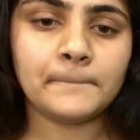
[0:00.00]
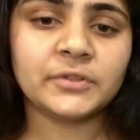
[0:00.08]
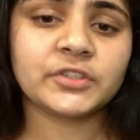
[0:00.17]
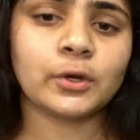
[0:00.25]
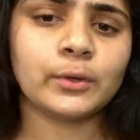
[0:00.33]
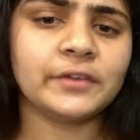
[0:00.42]

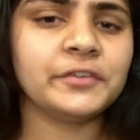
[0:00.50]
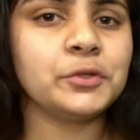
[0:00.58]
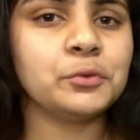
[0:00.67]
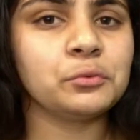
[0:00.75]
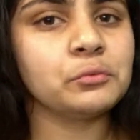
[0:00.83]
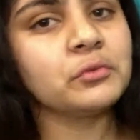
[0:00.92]
So if
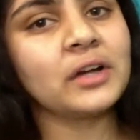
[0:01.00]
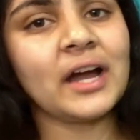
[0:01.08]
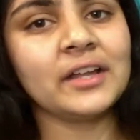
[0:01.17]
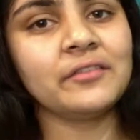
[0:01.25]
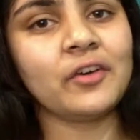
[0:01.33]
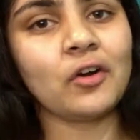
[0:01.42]
you
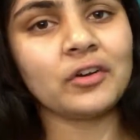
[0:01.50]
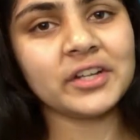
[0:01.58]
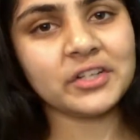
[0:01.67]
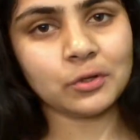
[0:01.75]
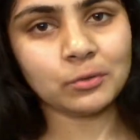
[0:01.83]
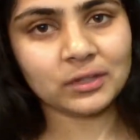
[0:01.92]
kind of
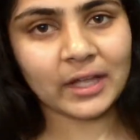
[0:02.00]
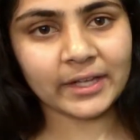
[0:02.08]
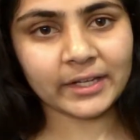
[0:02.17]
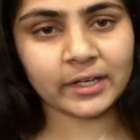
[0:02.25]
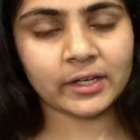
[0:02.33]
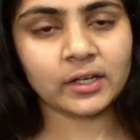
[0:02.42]
already don't
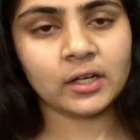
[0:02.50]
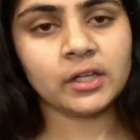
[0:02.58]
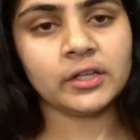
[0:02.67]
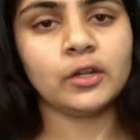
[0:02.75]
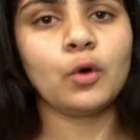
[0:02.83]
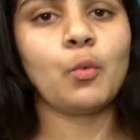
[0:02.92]
like,
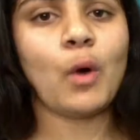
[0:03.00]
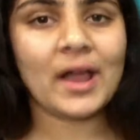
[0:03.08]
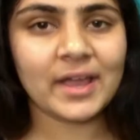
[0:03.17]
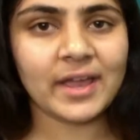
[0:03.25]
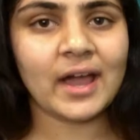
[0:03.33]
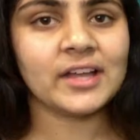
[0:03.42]

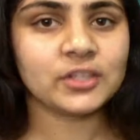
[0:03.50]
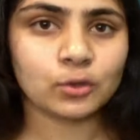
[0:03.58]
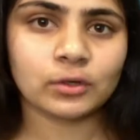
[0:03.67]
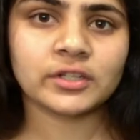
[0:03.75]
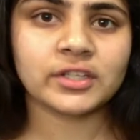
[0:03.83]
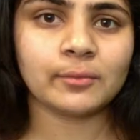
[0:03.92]
YA high
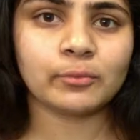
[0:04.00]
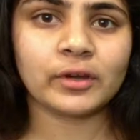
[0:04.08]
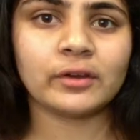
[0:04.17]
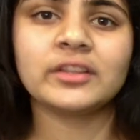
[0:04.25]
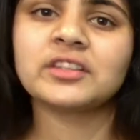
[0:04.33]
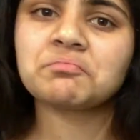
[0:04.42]
school
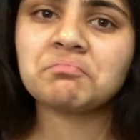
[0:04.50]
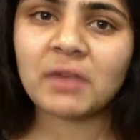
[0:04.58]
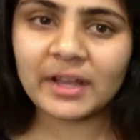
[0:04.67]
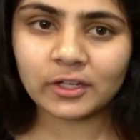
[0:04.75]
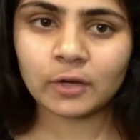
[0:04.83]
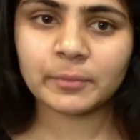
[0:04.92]
contemporary, this
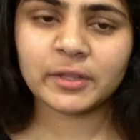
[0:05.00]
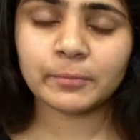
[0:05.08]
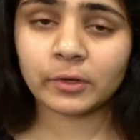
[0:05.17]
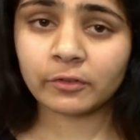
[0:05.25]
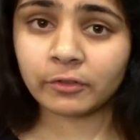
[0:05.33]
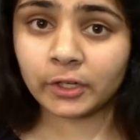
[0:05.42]
might not be the
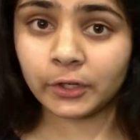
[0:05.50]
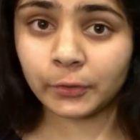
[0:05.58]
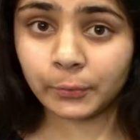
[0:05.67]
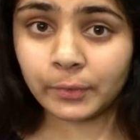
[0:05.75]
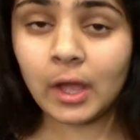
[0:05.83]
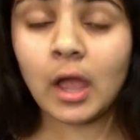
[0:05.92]
book for
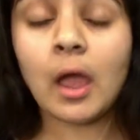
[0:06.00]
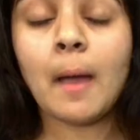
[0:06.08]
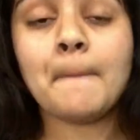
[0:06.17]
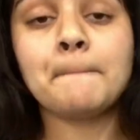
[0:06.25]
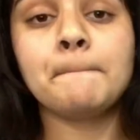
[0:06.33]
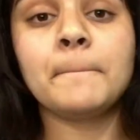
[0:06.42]
you.
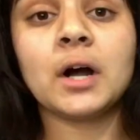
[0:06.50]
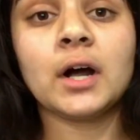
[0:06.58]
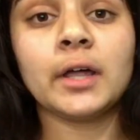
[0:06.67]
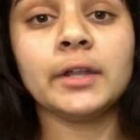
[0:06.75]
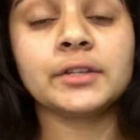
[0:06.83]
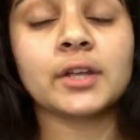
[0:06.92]

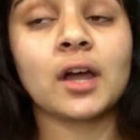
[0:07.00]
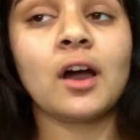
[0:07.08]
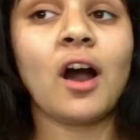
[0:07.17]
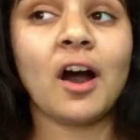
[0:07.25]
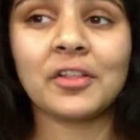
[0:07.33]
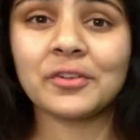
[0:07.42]
But
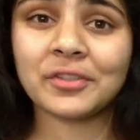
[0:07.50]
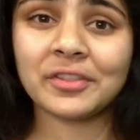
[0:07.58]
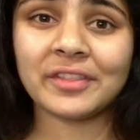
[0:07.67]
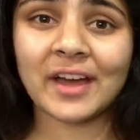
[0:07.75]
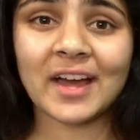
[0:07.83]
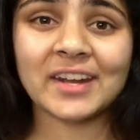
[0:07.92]
other
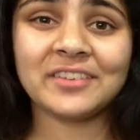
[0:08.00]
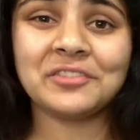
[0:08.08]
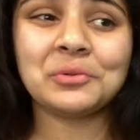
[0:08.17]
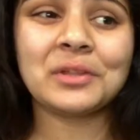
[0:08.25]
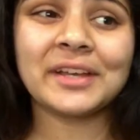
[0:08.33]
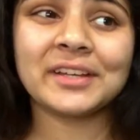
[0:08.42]
than that, if
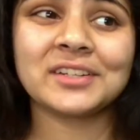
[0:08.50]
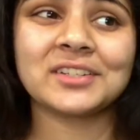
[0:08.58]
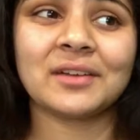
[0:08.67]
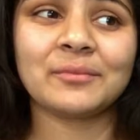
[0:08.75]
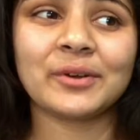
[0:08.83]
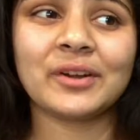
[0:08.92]
you like
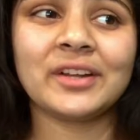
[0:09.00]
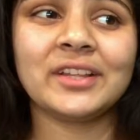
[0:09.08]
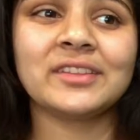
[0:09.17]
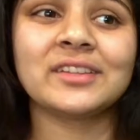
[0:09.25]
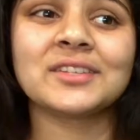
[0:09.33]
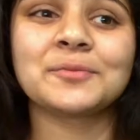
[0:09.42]
contemporary,
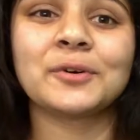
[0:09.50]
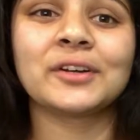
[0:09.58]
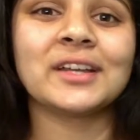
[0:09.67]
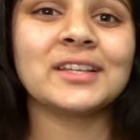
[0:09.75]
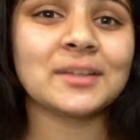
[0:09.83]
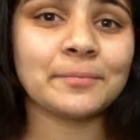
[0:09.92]
this
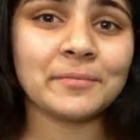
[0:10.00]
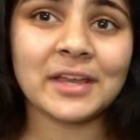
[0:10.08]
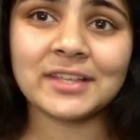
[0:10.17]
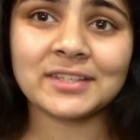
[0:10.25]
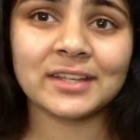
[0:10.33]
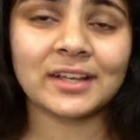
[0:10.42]
book is
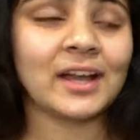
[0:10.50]
amazing.